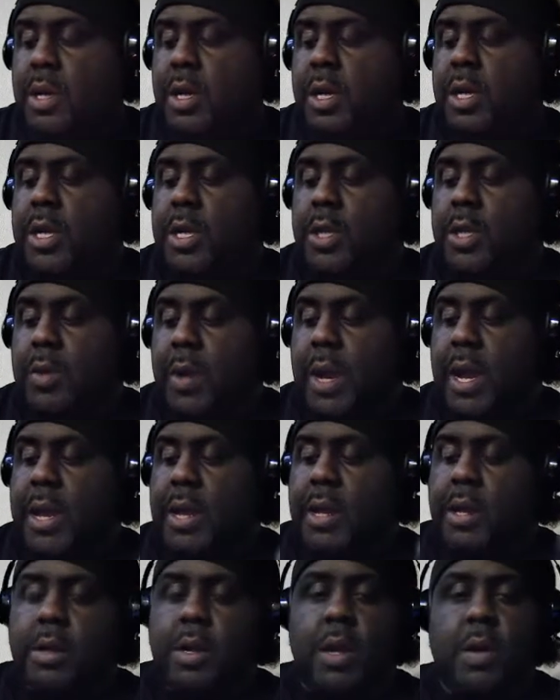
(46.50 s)
Trey, you
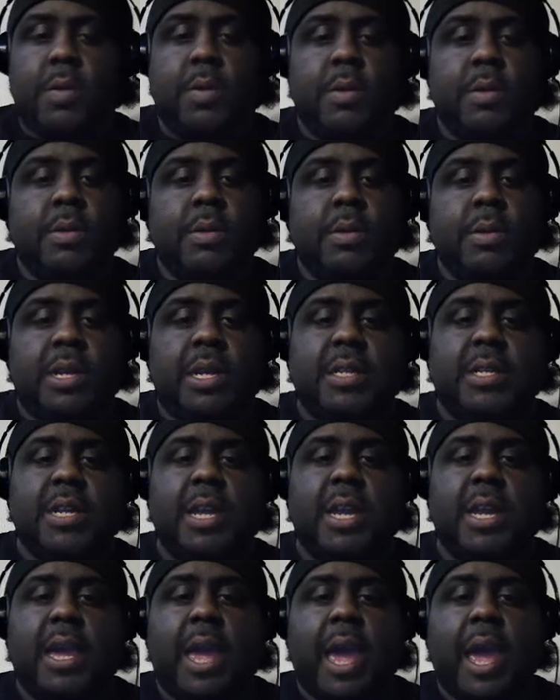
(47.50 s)
know, they say he
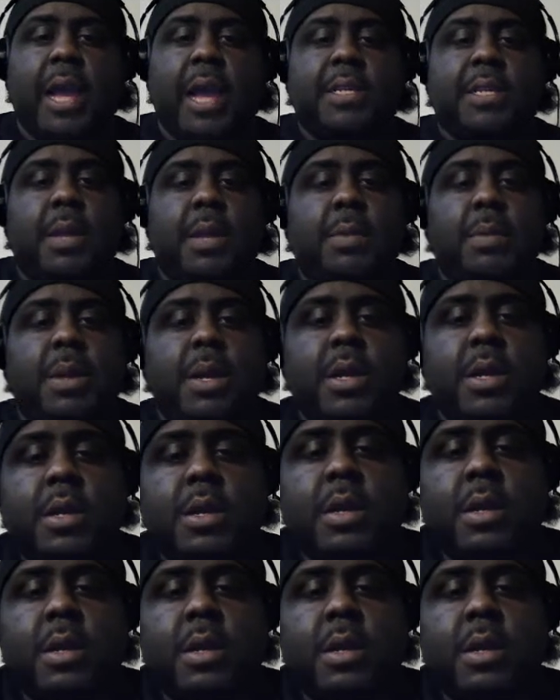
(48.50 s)
asked him to,